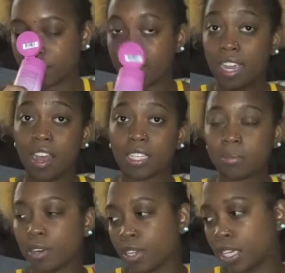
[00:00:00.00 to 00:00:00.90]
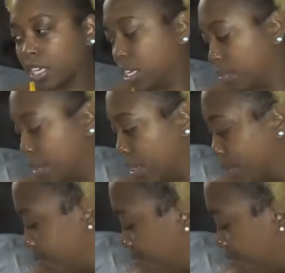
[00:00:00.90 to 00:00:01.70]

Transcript: They all smell really good, but